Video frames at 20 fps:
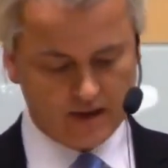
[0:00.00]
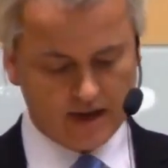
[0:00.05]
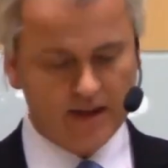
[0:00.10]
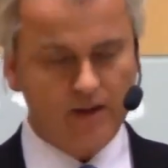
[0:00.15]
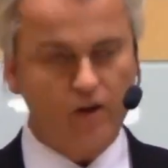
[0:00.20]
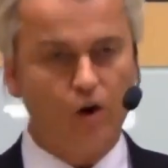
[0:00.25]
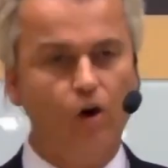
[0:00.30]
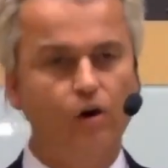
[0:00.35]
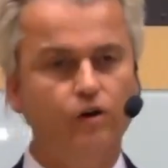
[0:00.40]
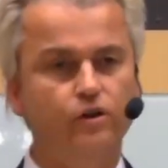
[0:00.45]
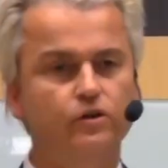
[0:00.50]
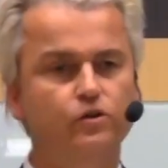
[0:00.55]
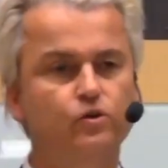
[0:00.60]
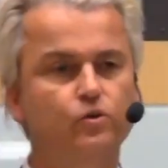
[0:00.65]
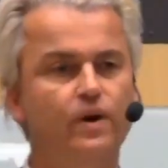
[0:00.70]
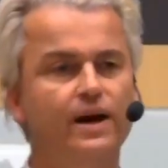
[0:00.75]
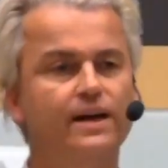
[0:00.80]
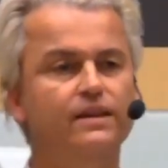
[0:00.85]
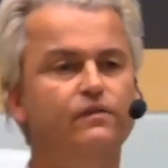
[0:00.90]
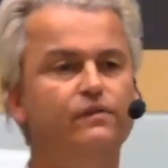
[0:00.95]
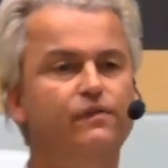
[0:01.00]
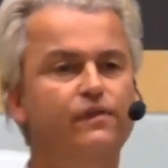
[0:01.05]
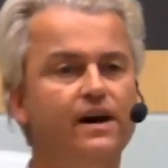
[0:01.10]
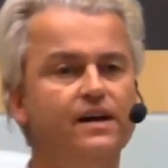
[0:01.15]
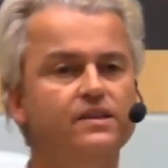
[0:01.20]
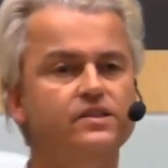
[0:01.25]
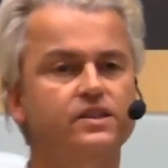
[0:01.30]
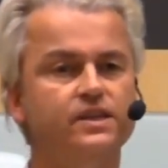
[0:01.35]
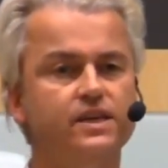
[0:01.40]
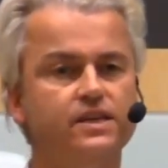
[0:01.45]
in order to
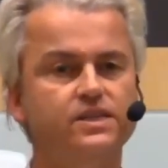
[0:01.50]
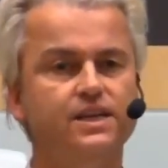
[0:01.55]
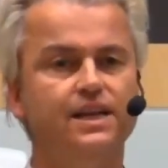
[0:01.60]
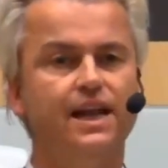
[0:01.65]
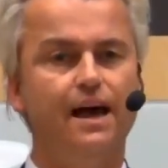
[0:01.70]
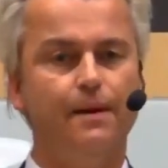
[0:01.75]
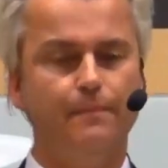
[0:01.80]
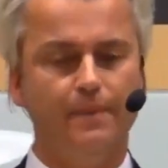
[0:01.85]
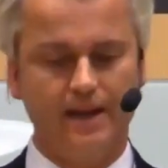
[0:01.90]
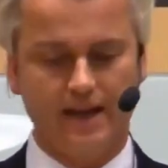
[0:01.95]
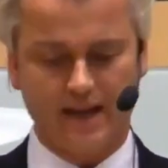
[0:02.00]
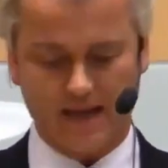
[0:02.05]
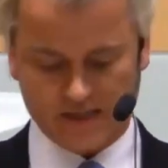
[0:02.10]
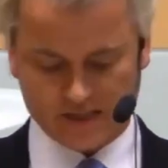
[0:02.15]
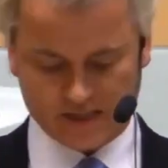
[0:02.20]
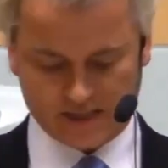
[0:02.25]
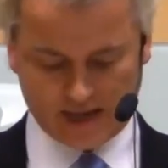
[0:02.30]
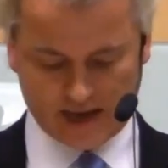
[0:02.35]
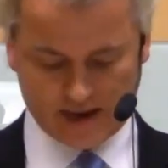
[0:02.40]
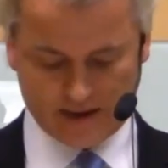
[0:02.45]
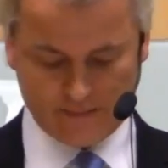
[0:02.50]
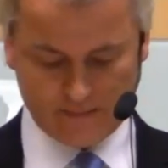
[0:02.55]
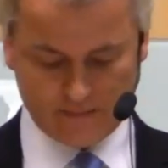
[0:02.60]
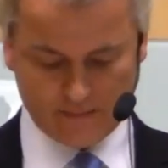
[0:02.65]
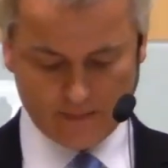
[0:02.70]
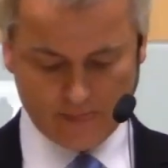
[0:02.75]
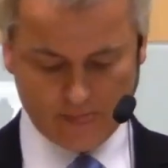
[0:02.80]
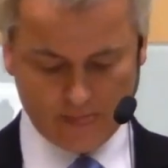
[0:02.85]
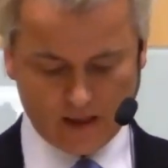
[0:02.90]
advance Islam in his time,